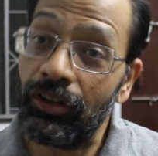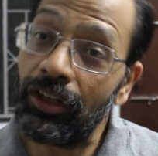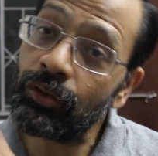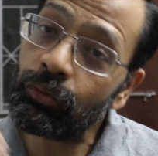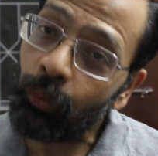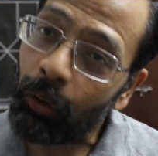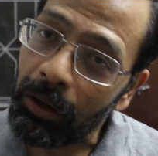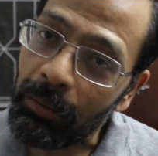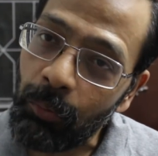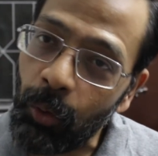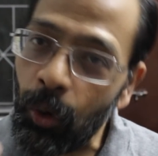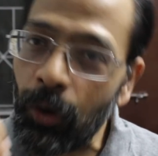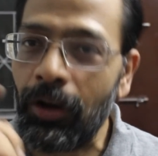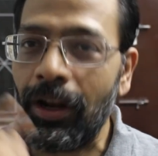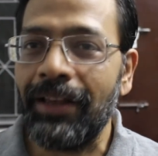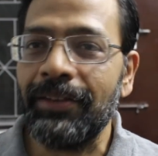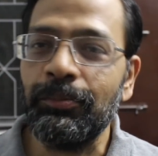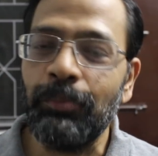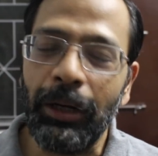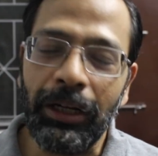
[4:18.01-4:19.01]
There's one more
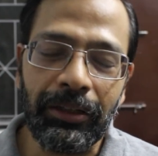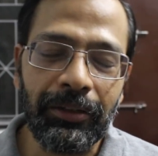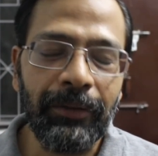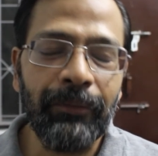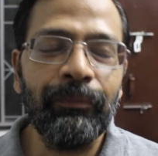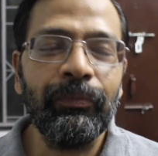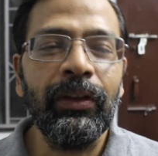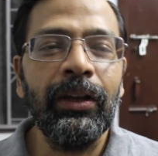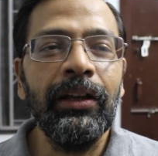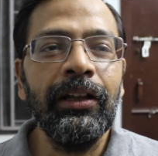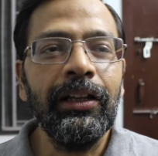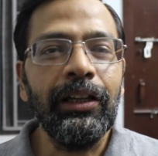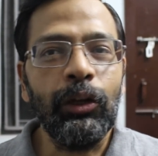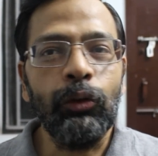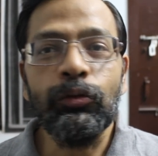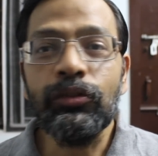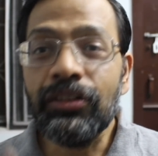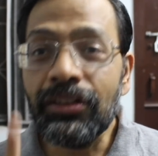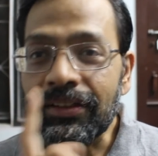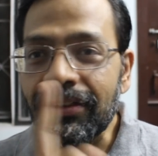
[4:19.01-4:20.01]
aspect.
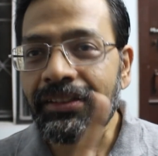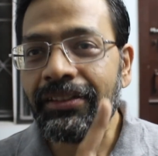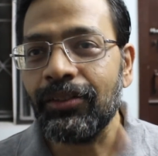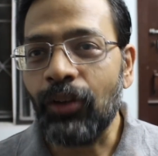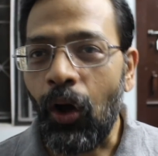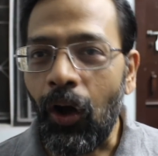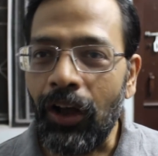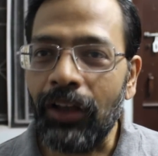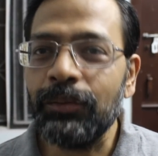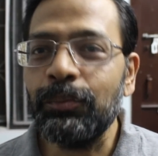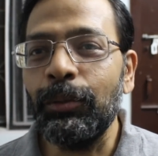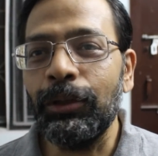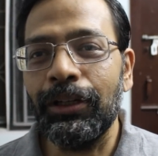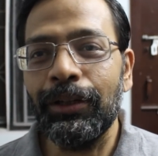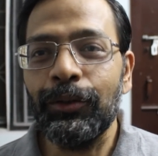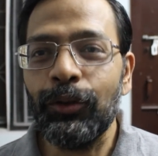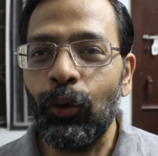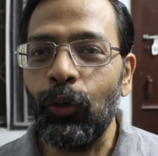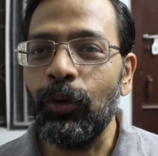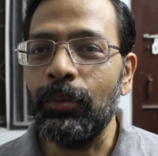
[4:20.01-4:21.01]
Now this
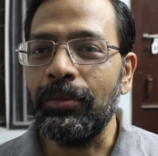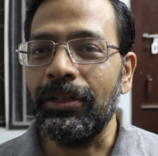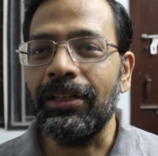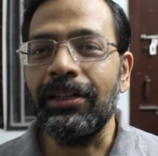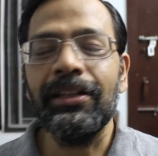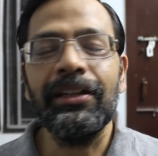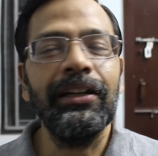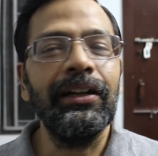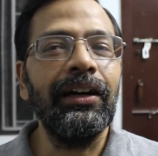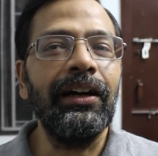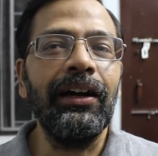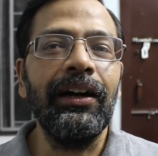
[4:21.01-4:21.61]
hospital told me